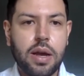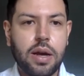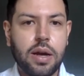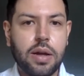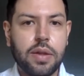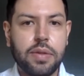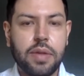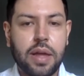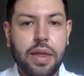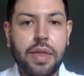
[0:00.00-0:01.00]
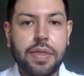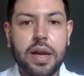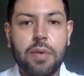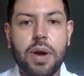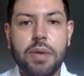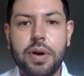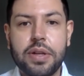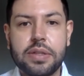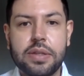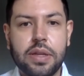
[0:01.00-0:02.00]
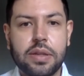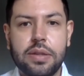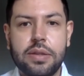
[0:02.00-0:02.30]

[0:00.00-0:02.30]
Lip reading: I think at one point is that